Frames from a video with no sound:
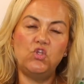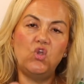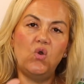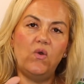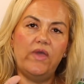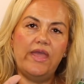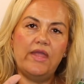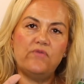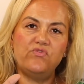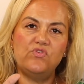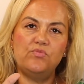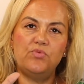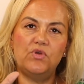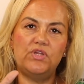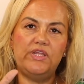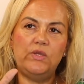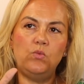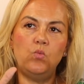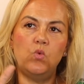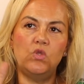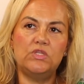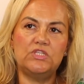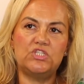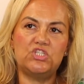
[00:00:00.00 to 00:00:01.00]
Not
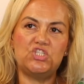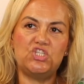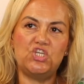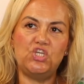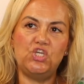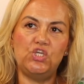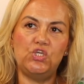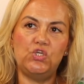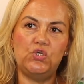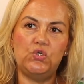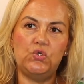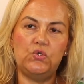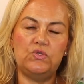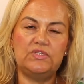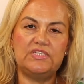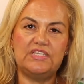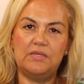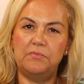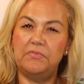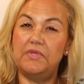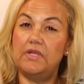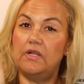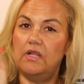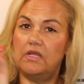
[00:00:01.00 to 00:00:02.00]
everybody wants to use
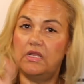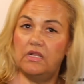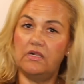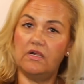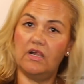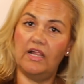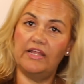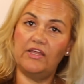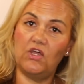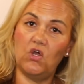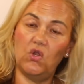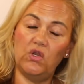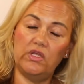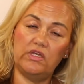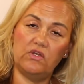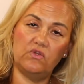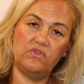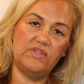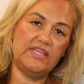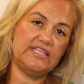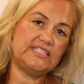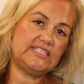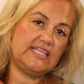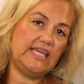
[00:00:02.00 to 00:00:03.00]
something like a glycolic
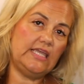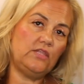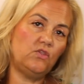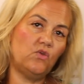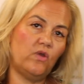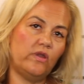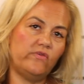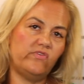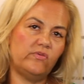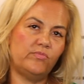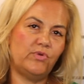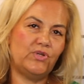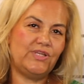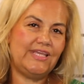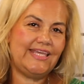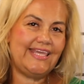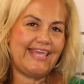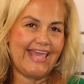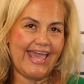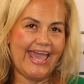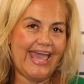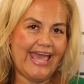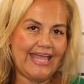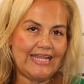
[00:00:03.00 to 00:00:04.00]
on their skin, not everybody
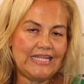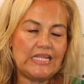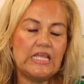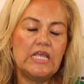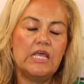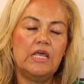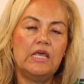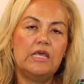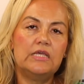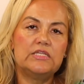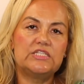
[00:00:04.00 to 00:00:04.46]
can.